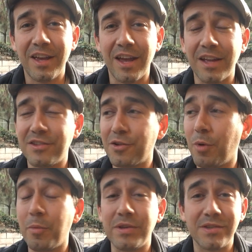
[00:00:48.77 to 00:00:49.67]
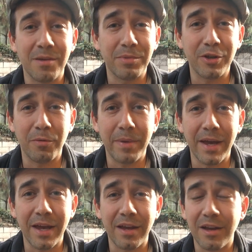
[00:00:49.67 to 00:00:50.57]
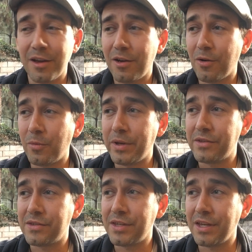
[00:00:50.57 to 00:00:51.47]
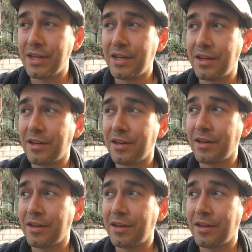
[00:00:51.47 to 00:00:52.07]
And so when we simply obey, we see